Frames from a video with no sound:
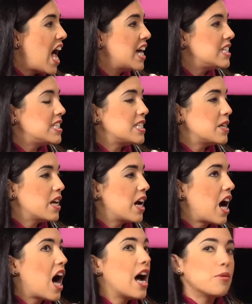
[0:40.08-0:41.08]
And
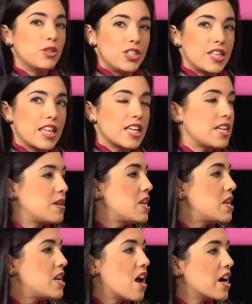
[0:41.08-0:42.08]
I would say that
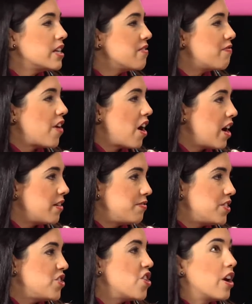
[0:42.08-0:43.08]
95
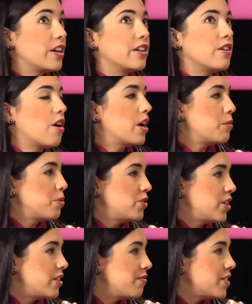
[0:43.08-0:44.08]
to
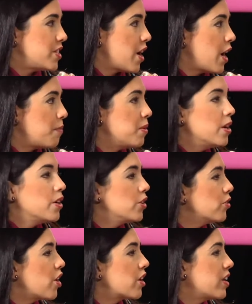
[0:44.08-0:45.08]
99% of the time,
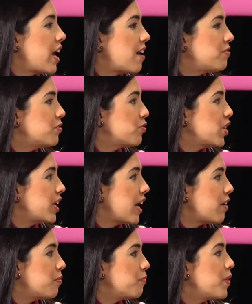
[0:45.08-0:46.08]
you're not going to have to freak
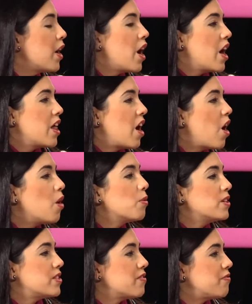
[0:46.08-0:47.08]
out.
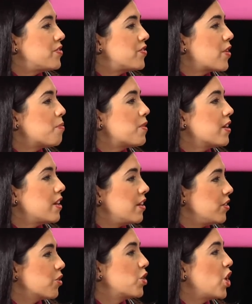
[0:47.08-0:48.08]
Always, if something
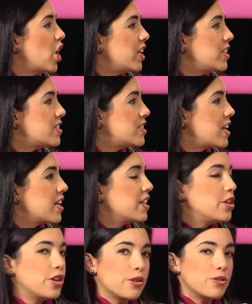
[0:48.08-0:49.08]
in your gut is
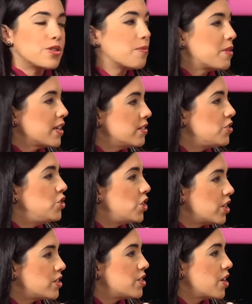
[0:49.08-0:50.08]
saying, something is
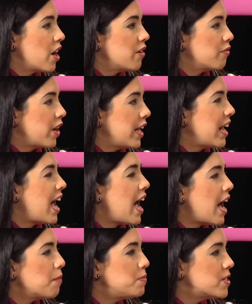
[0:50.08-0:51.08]
just not right,
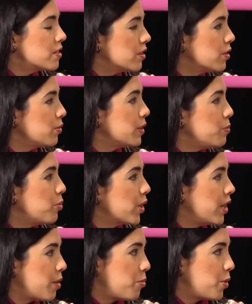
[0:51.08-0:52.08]
absolutely
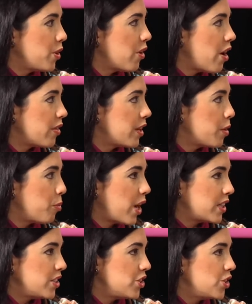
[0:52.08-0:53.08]
bring it up with your healthcare
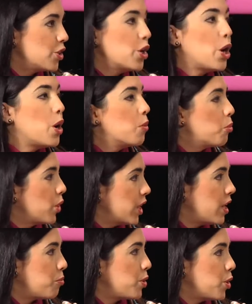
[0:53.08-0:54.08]
practitioner. Right. Bring
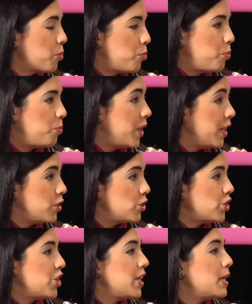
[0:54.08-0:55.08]
it up with your
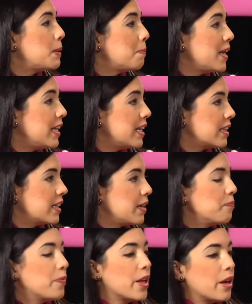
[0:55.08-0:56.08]
pediatrician immediately.
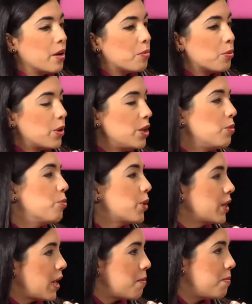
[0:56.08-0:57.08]
But when you
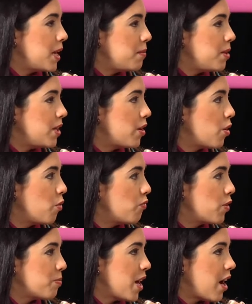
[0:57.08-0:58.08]
bring that baby home
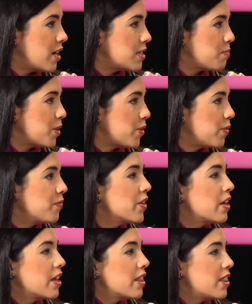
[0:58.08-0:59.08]
from the hospital,
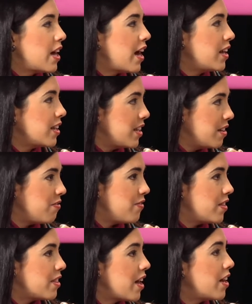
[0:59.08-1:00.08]
that
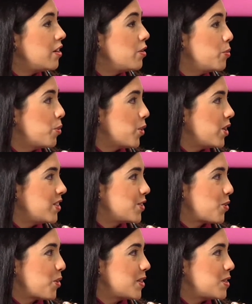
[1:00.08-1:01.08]
infant, that newborn, is
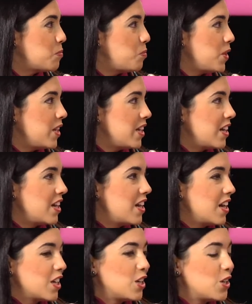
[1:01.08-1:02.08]
going to be
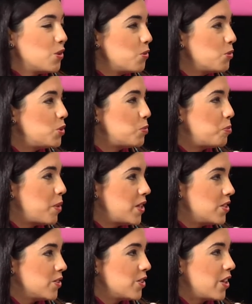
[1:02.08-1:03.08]
a huge
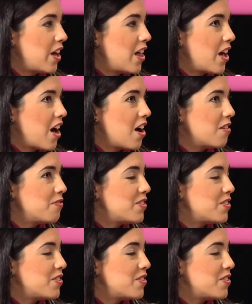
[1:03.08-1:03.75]
bundle of